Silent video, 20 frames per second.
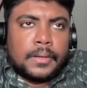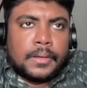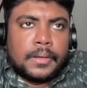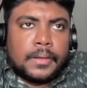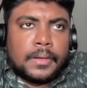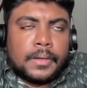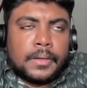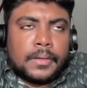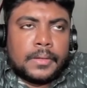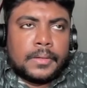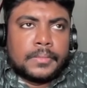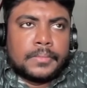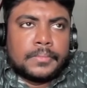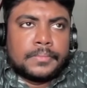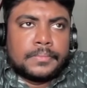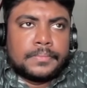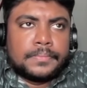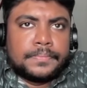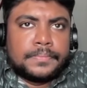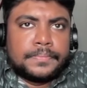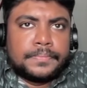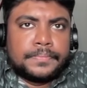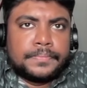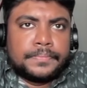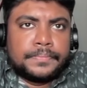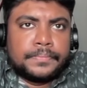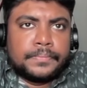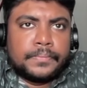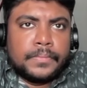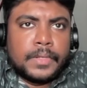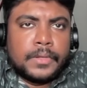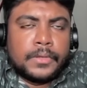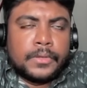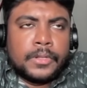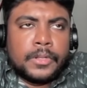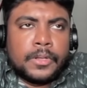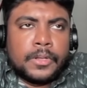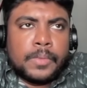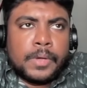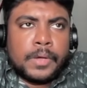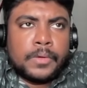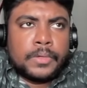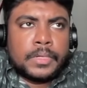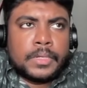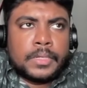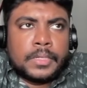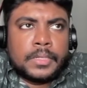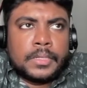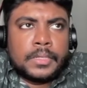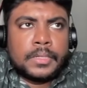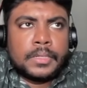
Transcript: Do you know about